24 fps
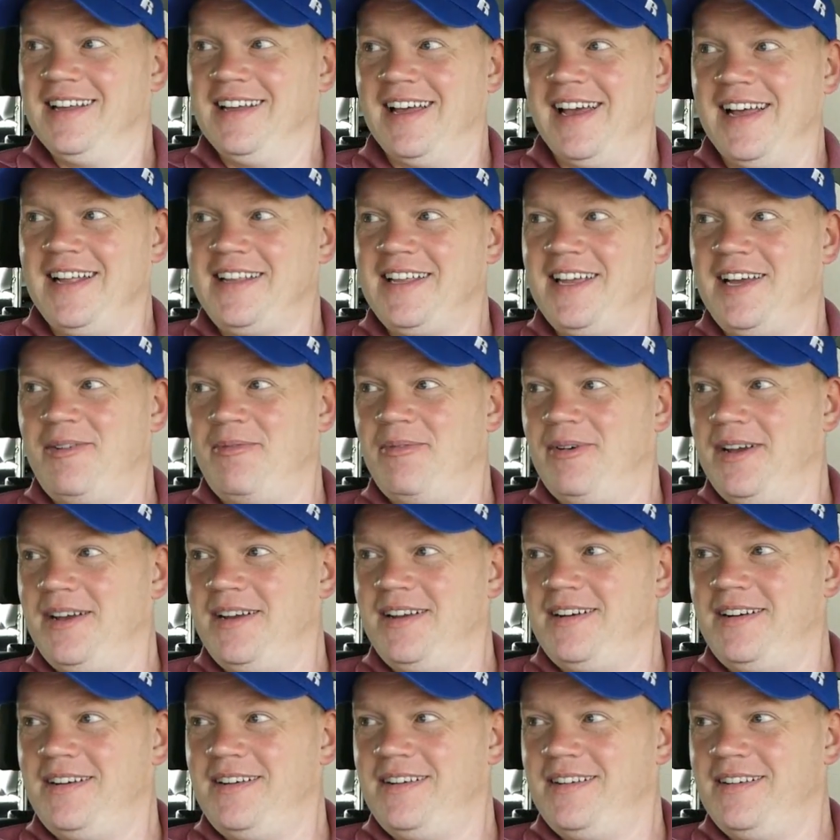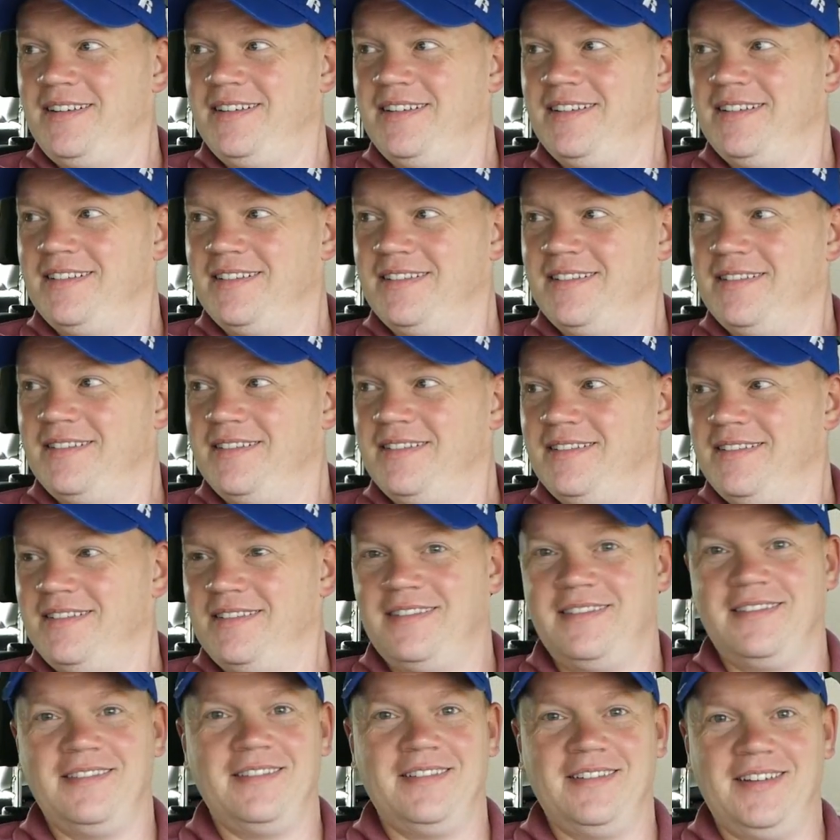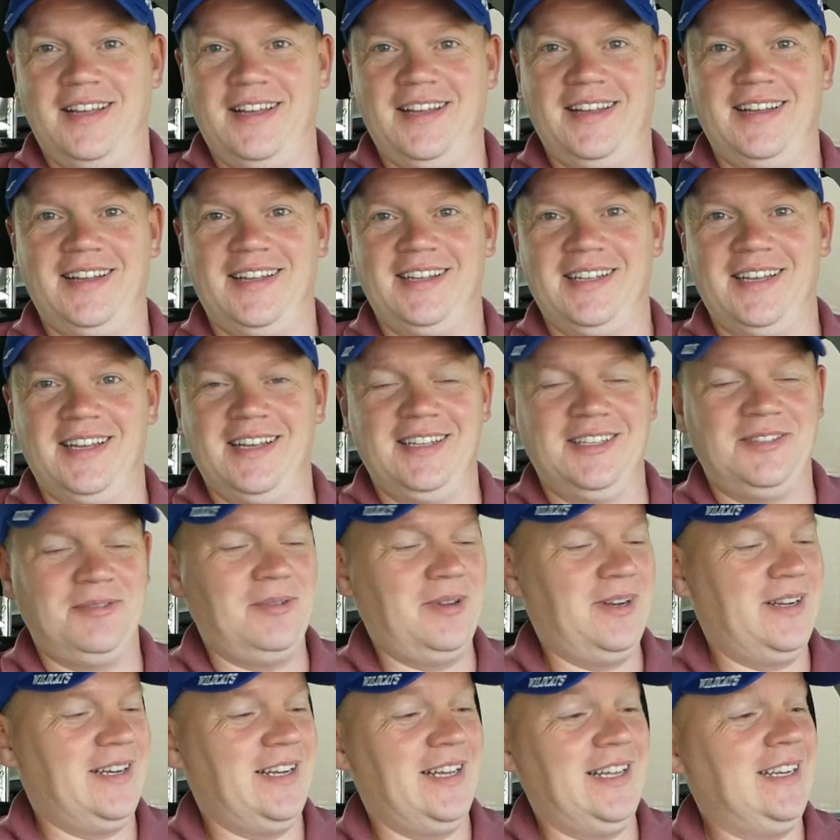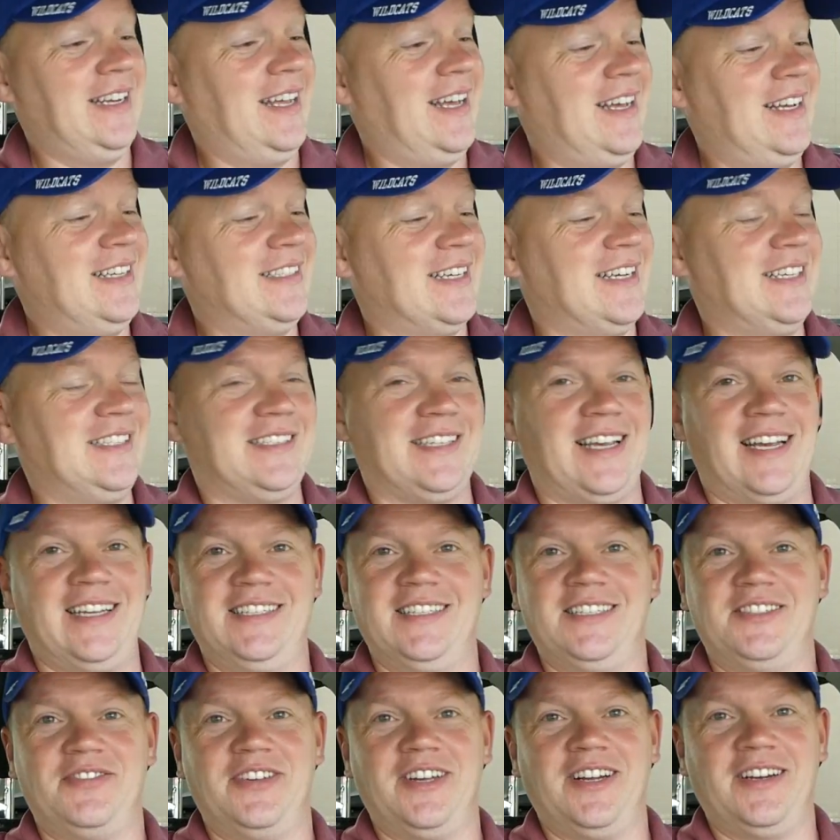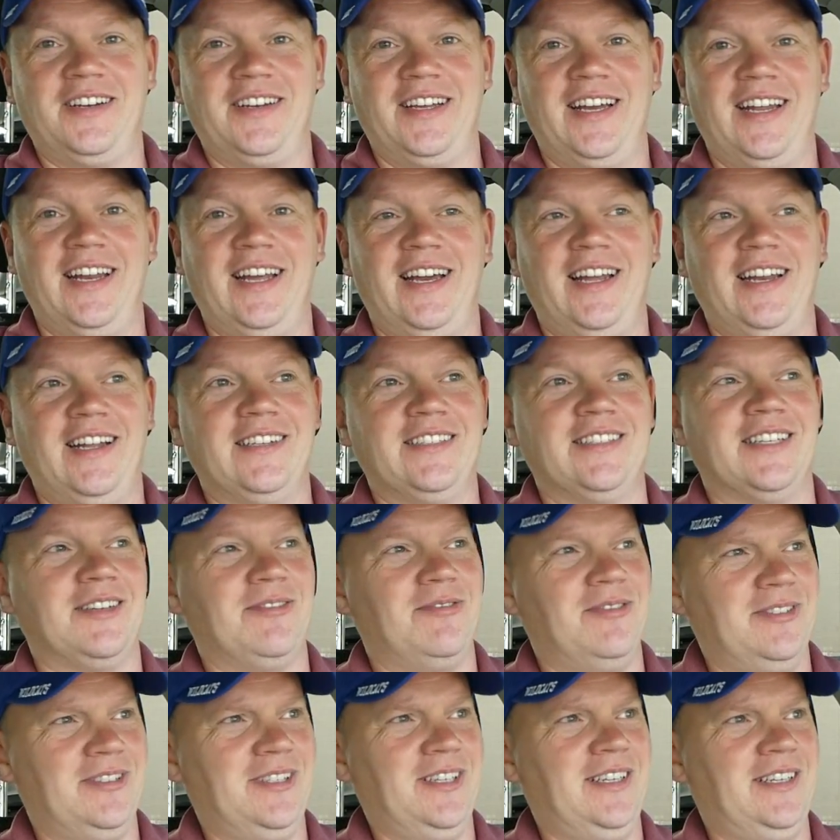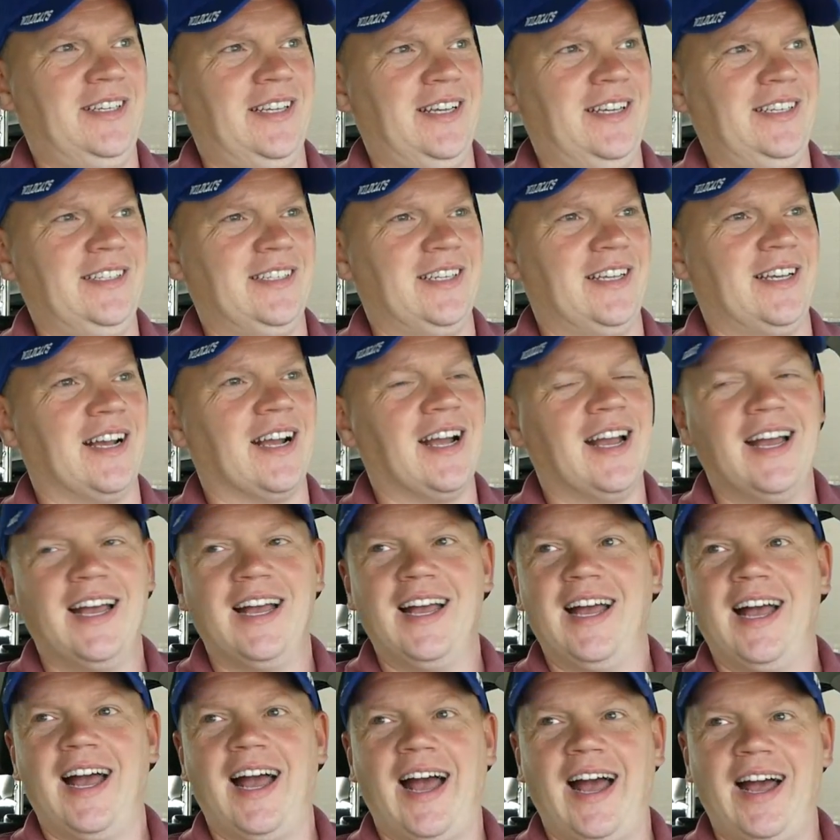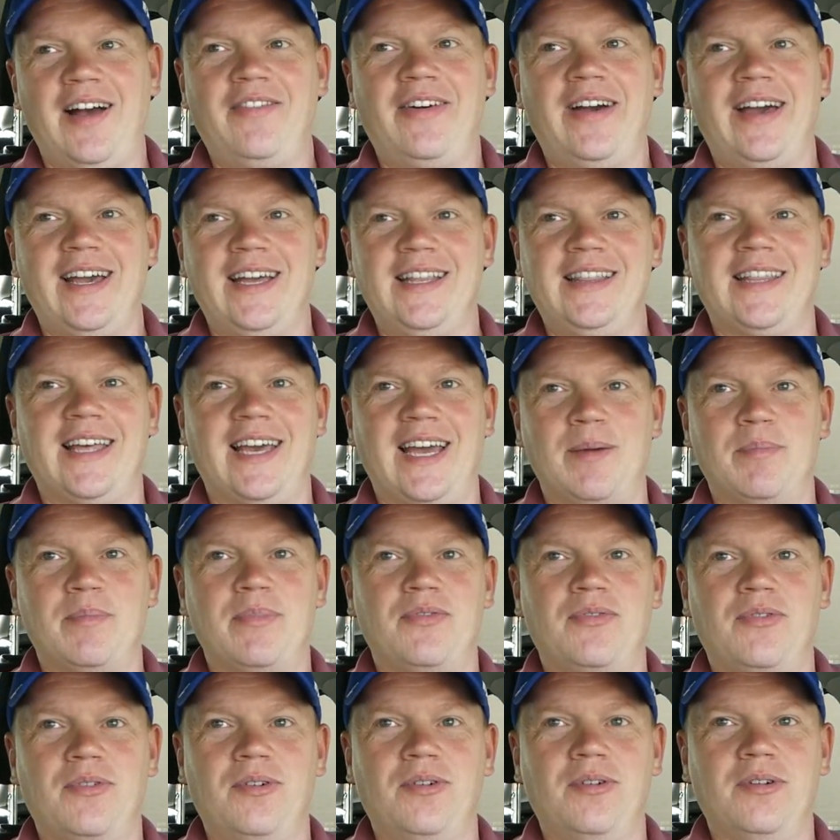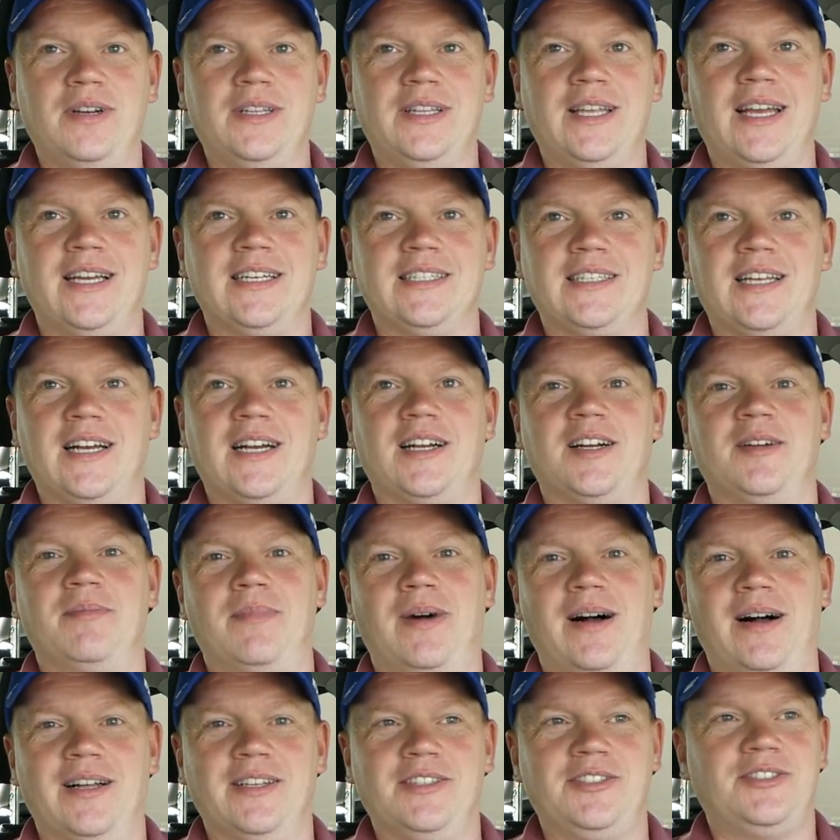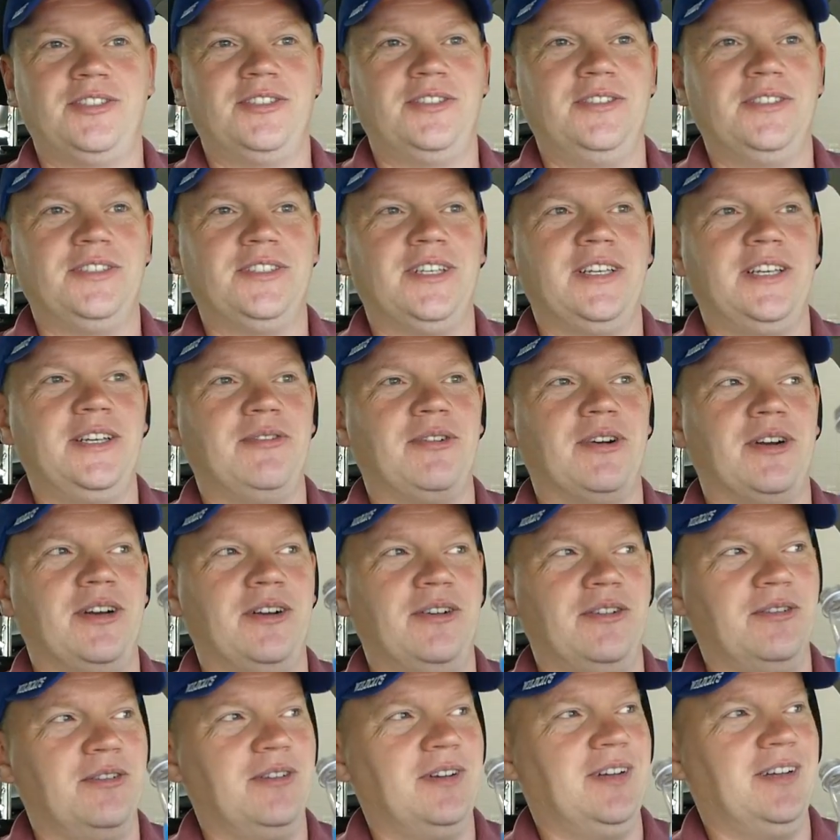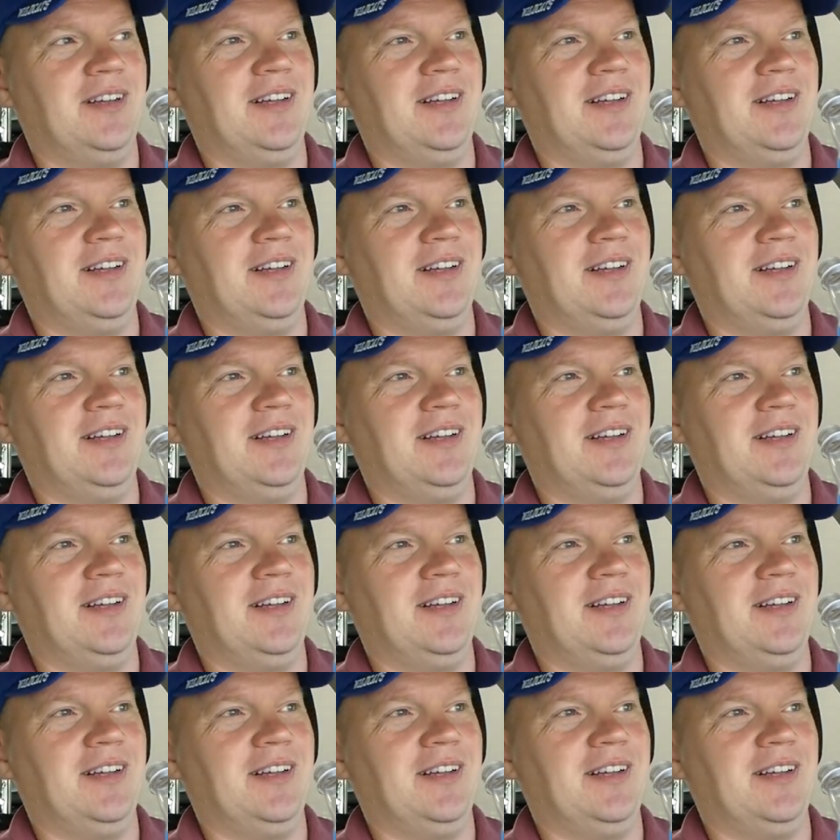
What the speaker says: Ain't that weird? That's what it does. I just figured that out. I was like, what's that taste like? I've had that before. It tastes like a Monster Zero.